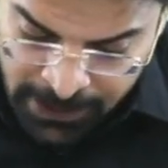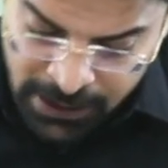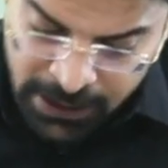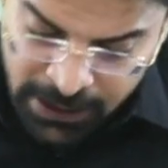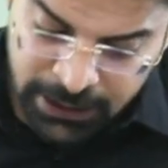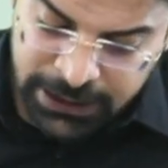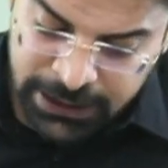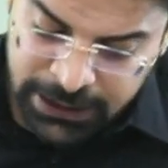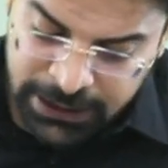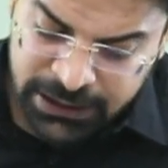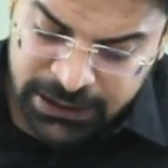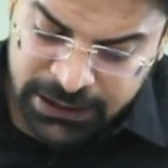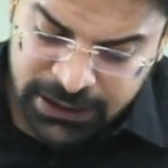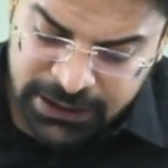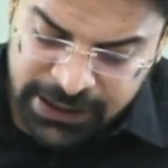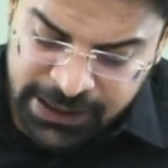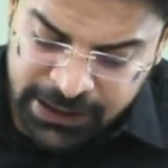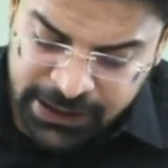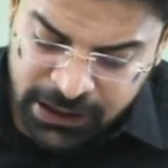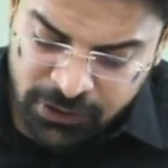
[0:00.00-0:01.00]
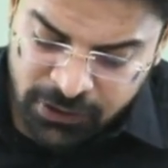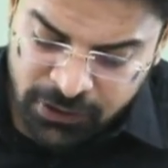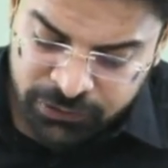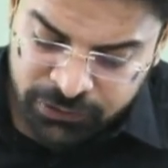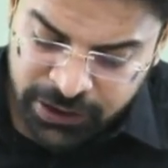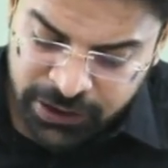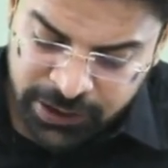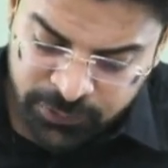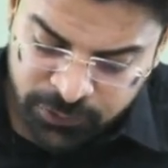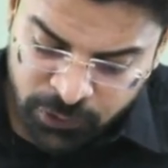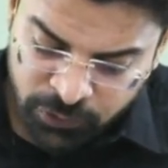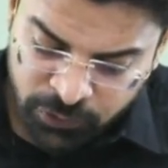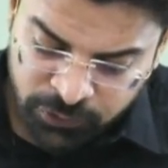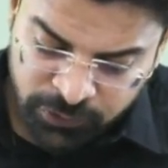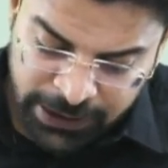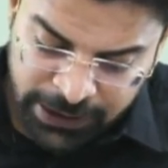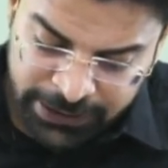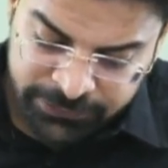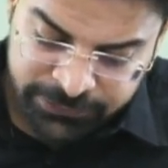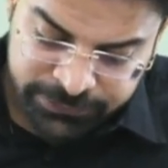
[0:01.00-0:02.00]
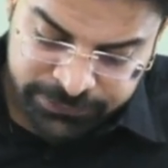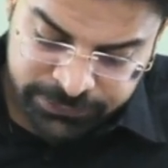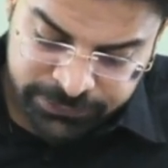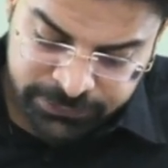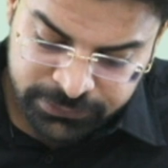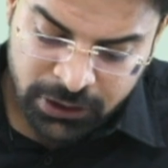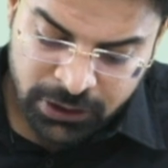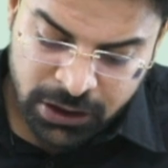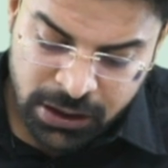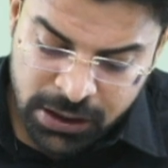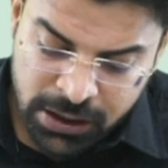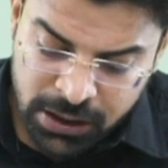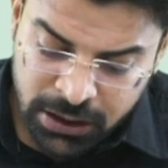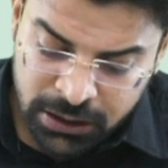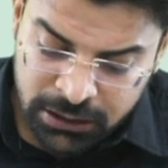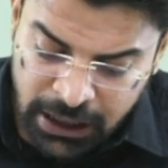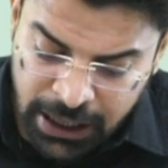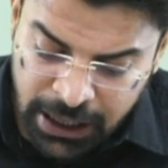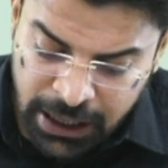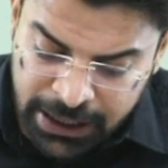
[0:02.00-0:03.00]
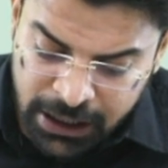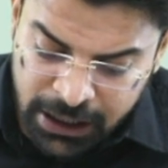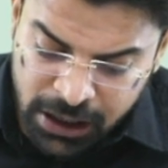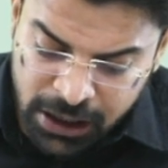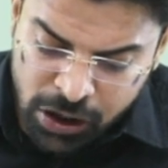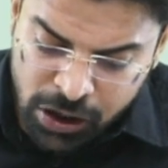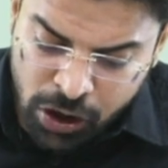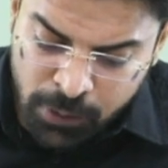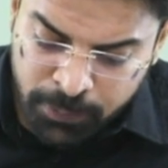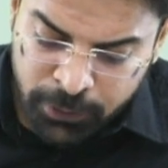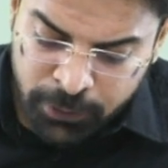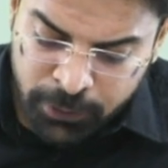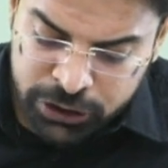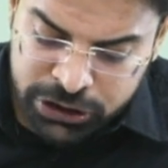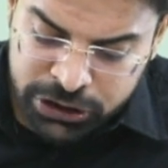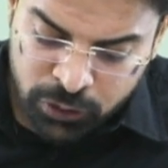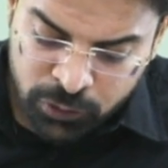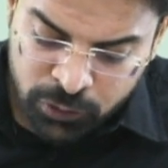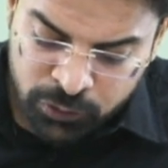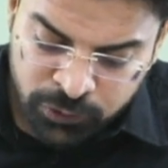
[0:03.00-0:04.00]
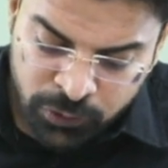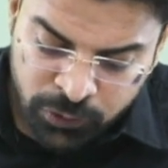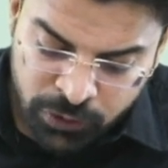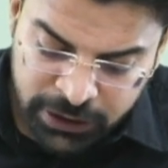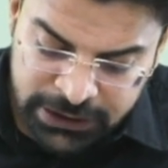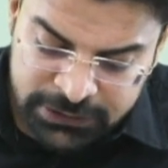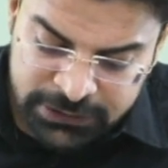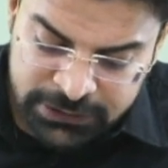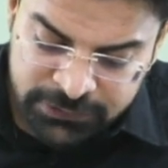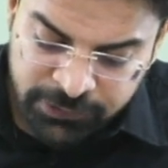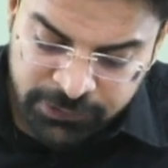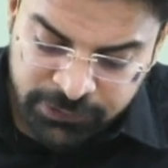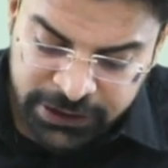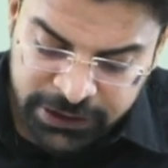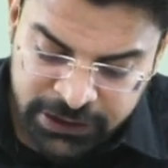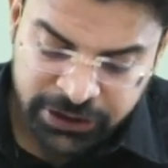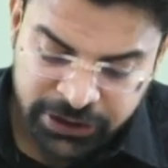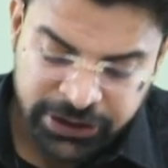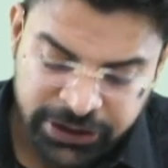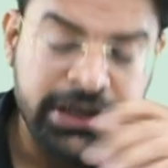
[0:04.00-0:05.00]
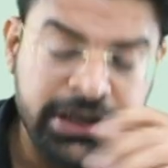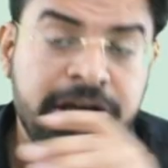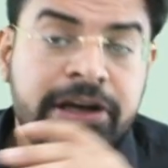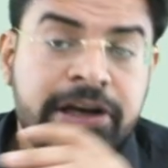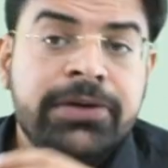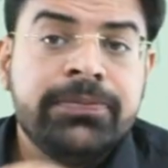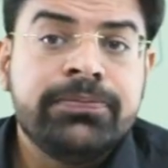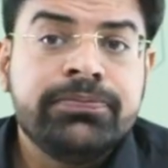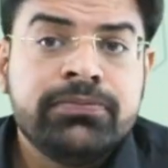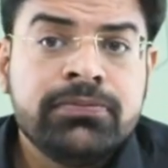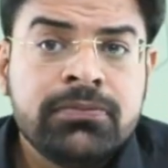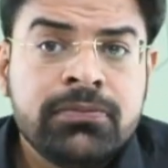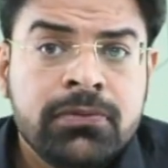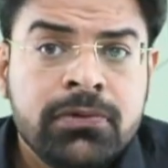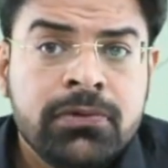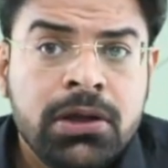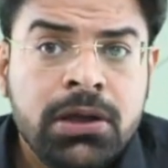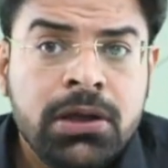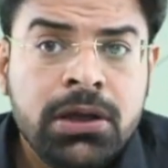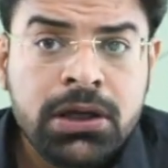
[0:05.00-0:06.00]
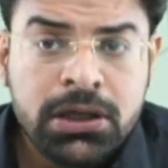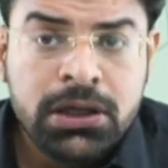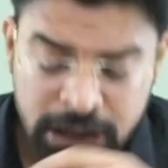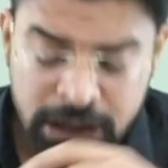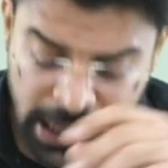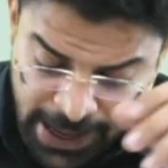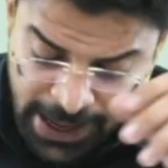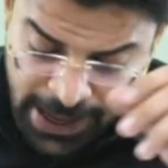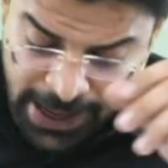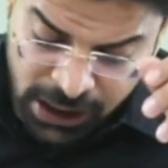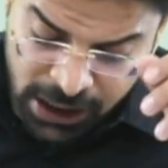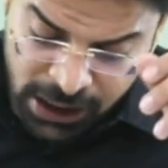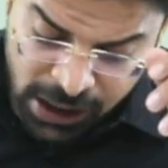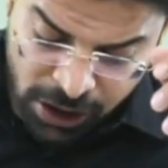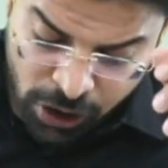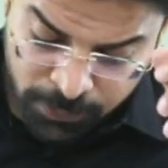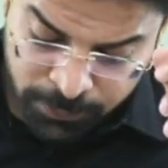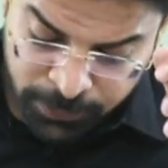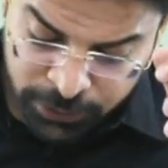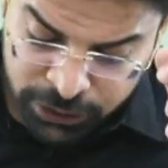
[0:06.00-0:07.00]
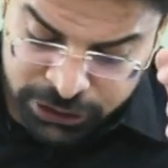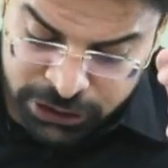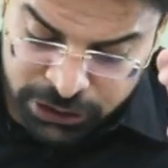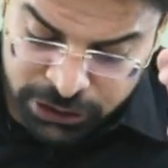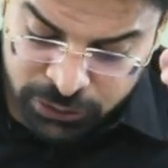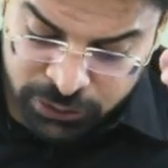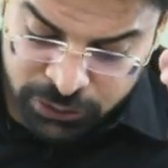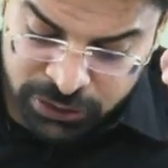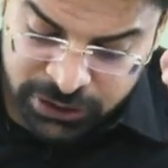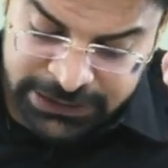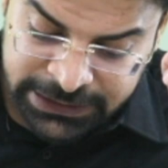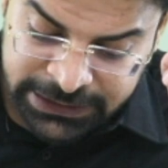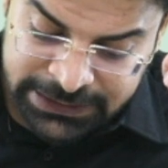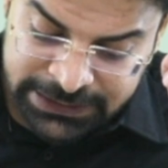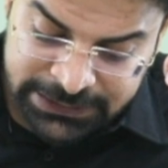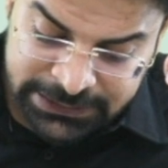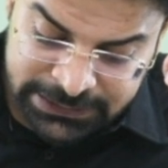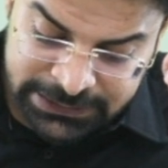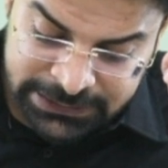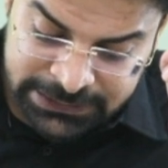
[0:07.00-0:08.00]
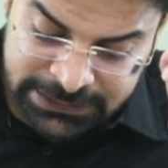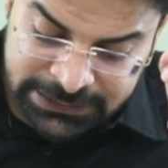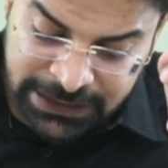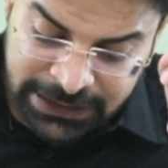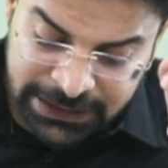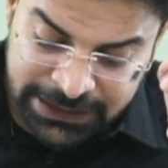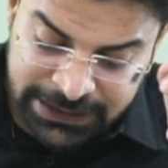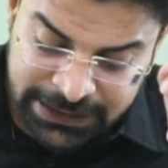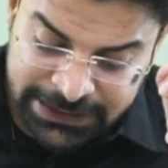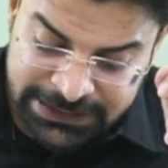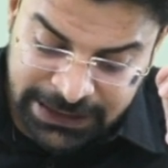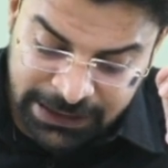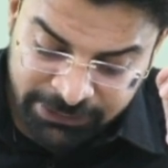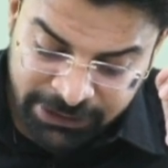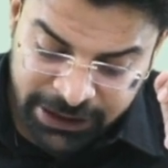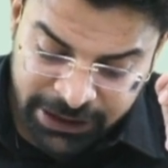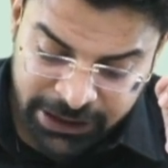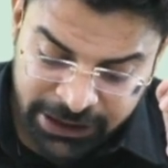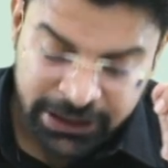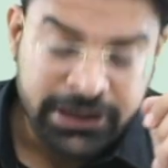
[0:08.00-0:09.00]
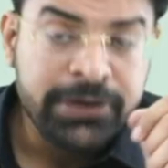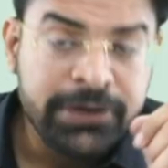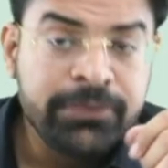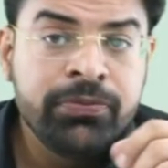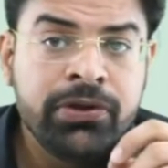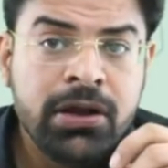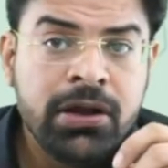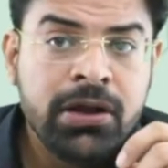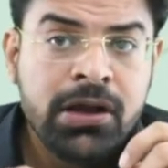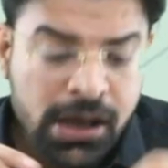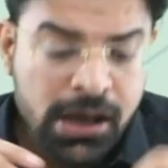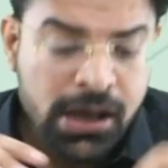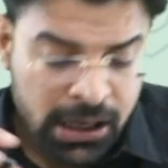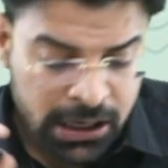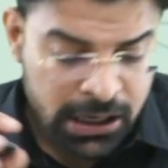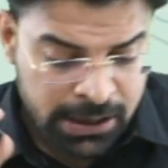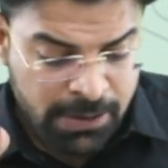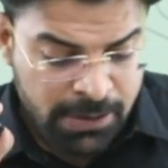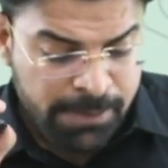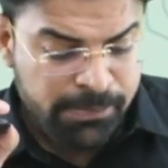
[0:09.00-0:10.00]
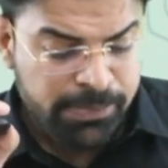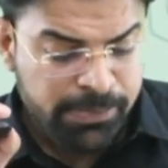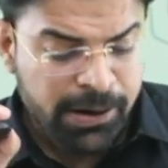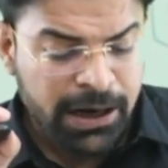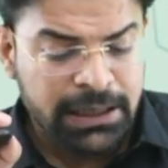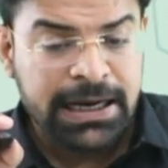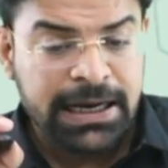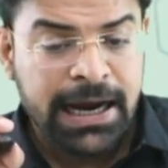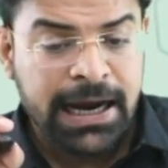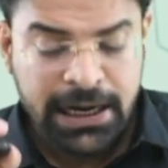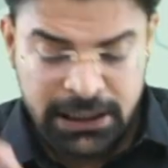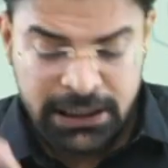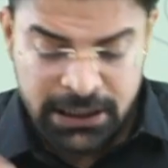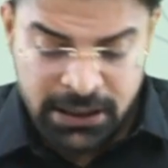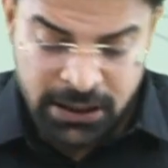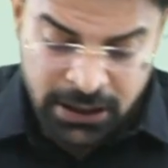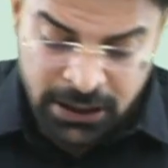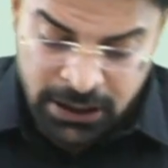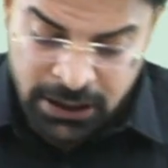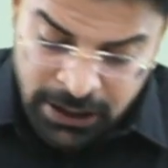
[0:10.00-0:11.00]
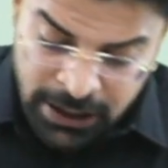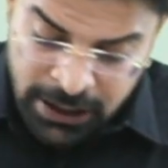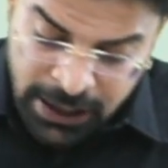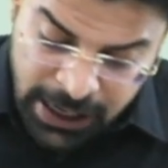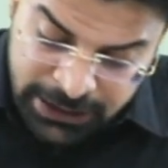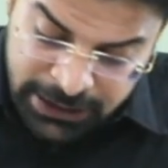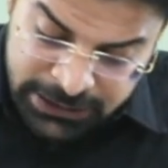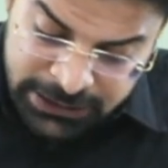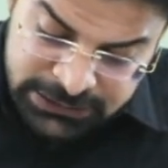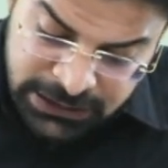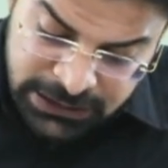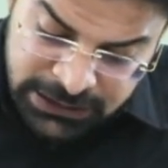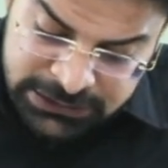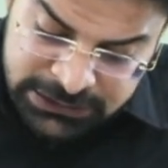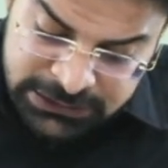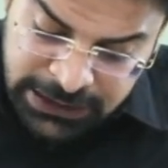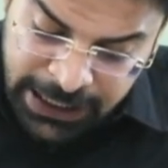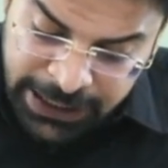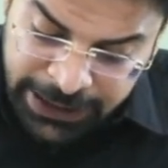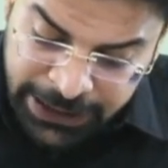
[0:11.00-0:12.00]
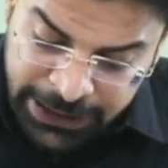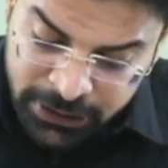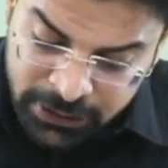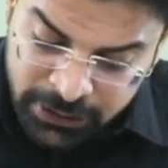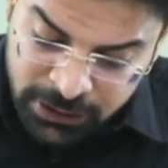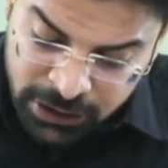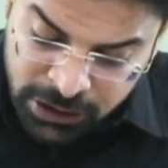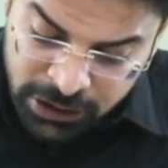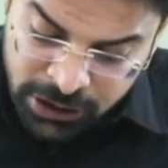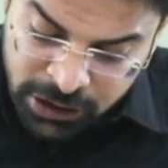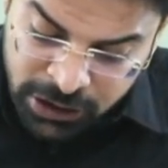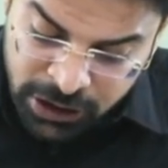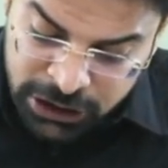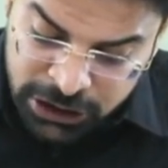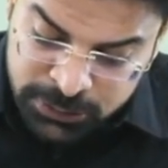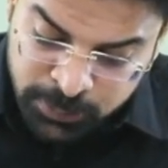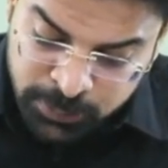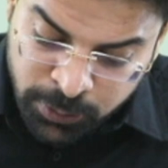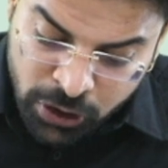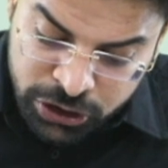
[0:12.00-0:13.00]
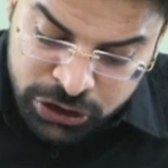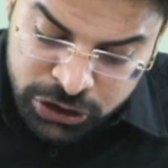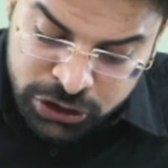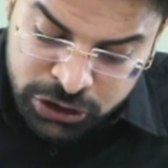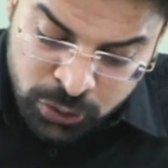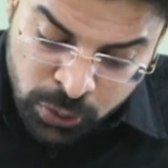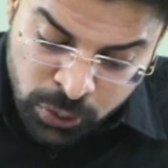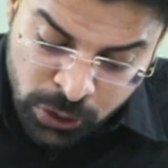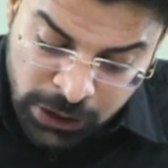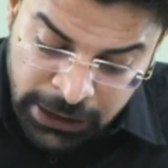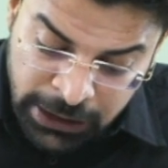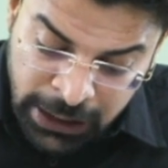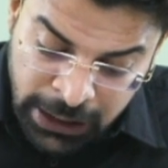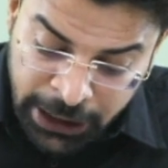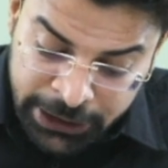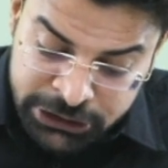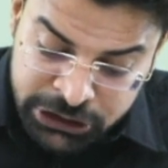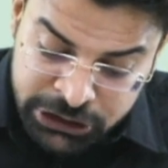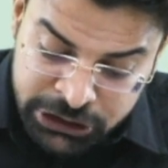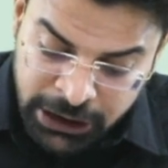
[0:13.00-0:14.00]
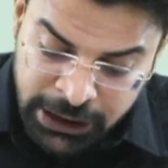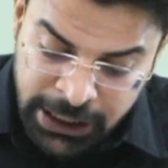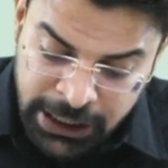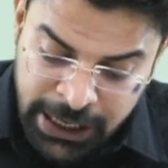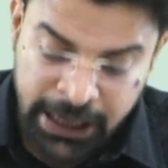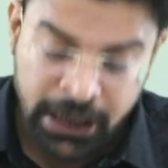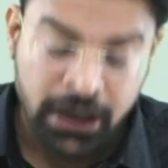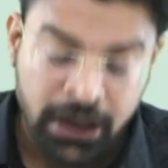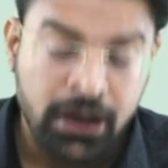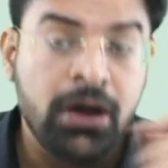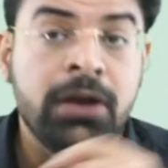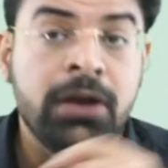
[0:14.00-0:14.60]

In the triangle of 3, 4, 5, the angle opposite to 4 is 53 degree. The angle opposite to 3 is 37 degree. Remember that larger side corresponds to larger angle